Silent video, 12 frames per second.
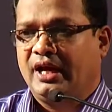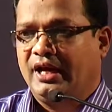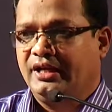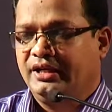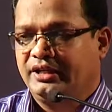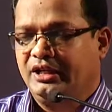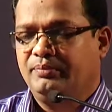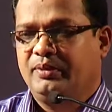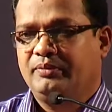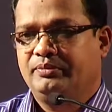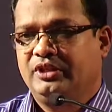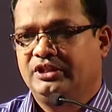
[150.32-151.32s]
and keep
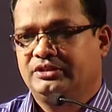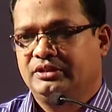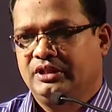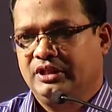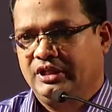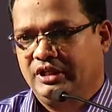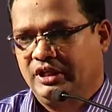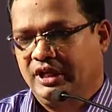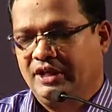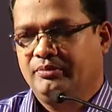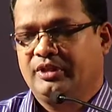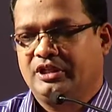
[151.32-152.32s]
up this
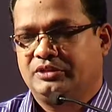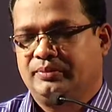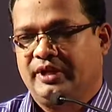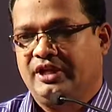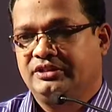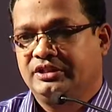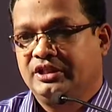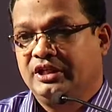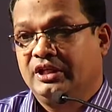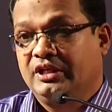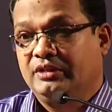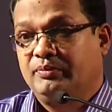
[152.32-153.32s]
library space,
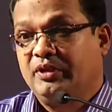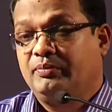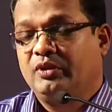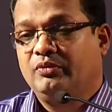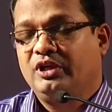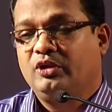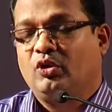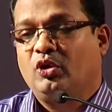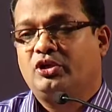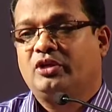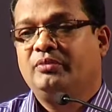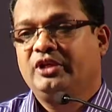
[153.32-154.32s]
people will
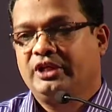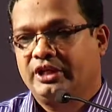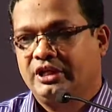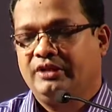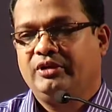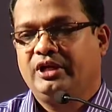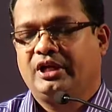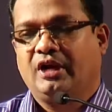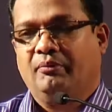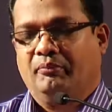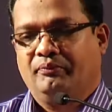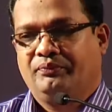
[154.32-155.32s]
automatically
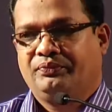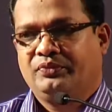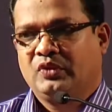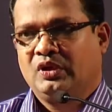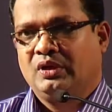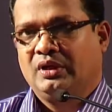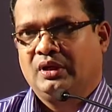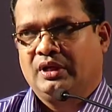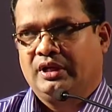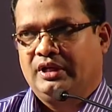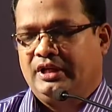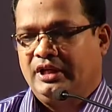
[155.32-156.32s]
come.
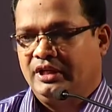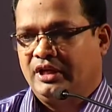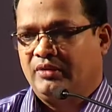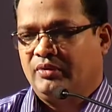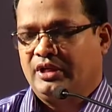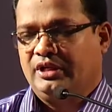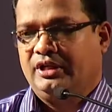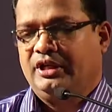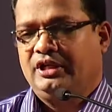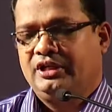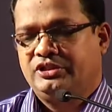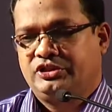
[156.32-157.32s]
In our
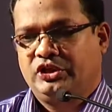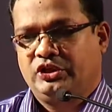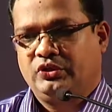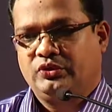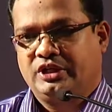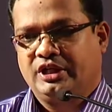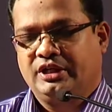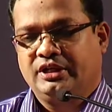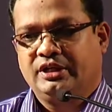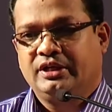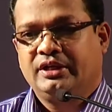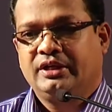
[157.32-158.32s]

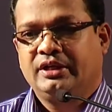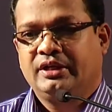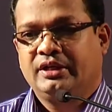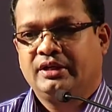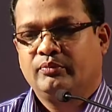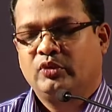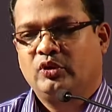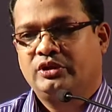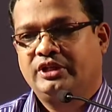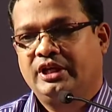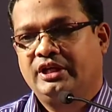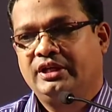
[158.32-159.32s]
institution, more
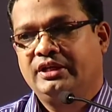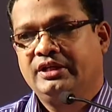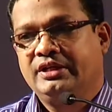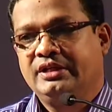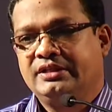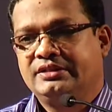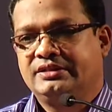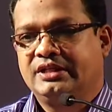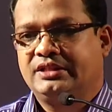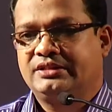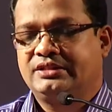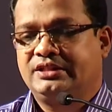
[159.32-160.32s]
than
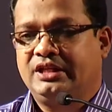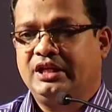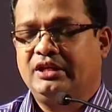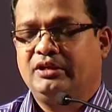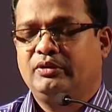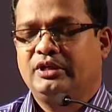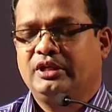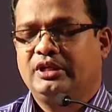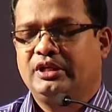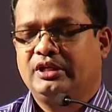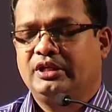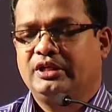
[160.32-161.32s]

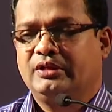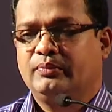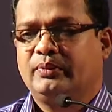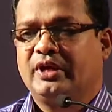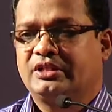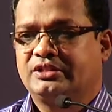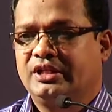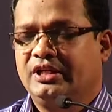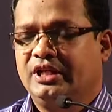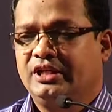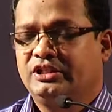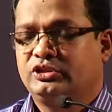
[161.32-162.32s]

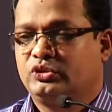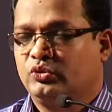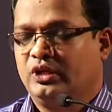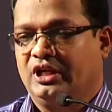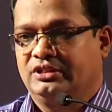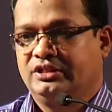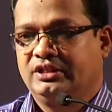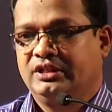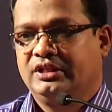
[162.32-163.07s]
60% students